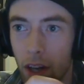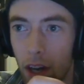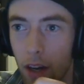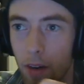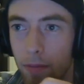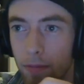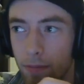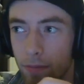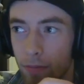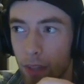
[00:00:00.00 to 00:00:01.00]

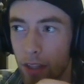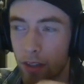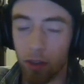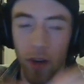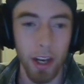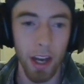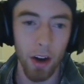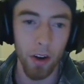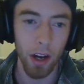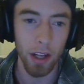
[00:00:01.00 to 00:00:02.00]
And so right
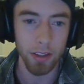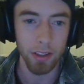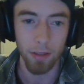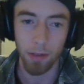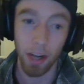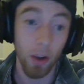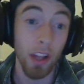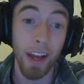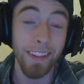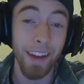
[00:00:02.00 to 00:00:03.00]
now, but I
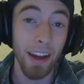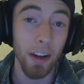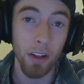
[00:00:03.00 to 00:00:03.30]
don't like that.